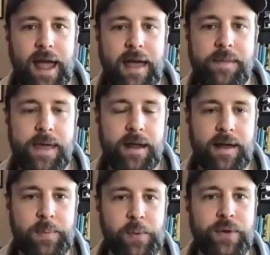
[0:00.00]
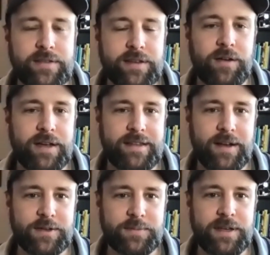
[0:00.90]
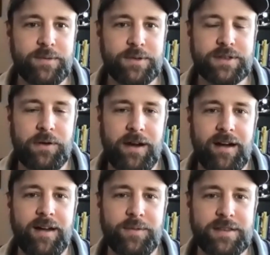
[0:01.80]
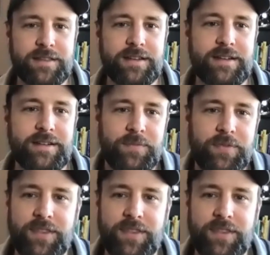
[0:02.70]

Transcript: And then a couple weeks ago, he tells me what's going on with the,